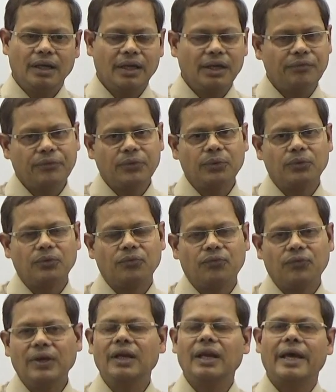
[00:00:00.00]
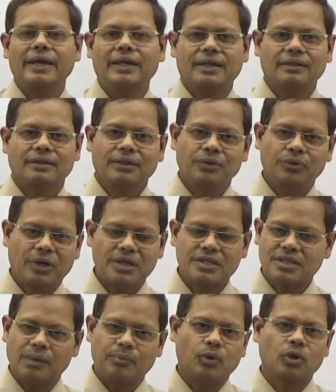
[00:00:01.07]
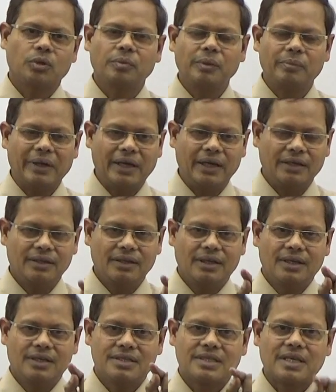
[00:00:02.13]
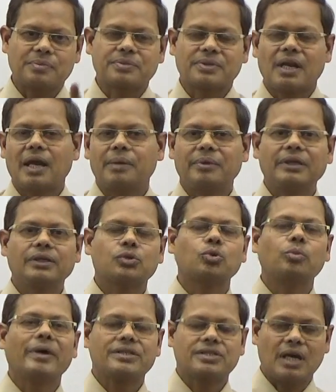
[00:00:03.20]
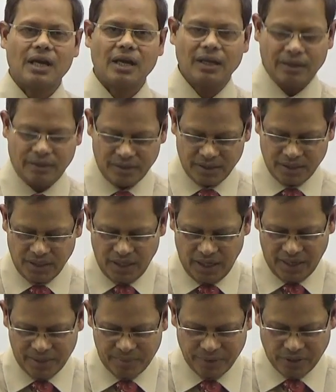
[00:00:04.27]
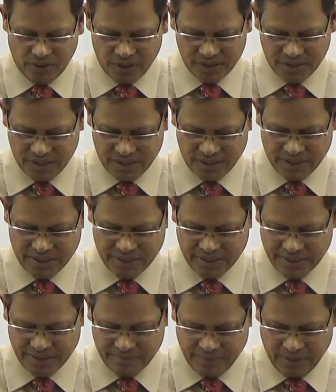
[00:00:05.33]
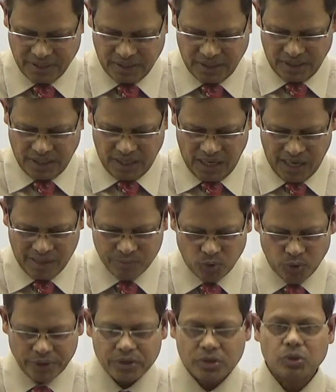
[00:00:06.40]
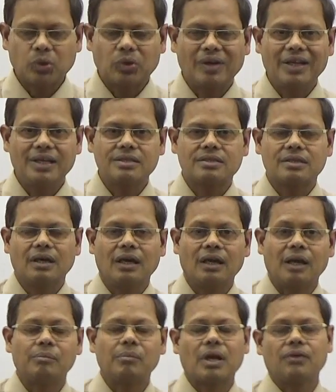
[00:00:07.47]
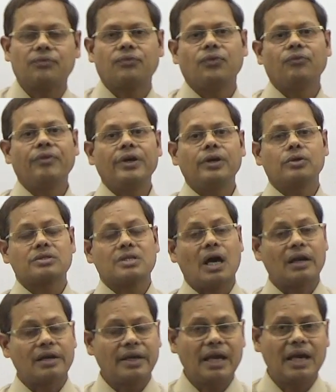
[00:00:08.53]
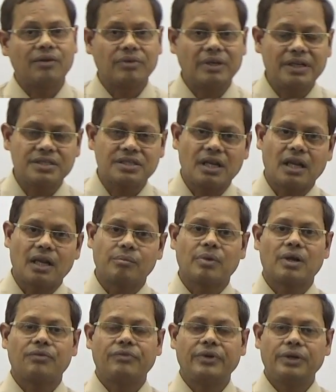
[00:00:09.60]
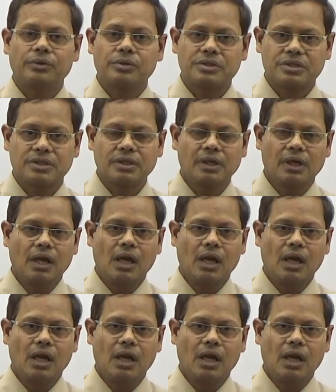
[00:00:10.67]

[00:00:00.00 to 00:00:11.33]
If you feel like, you can support me by subscribing to my channel, and because I am going to release a number of videos, already have released a number of videos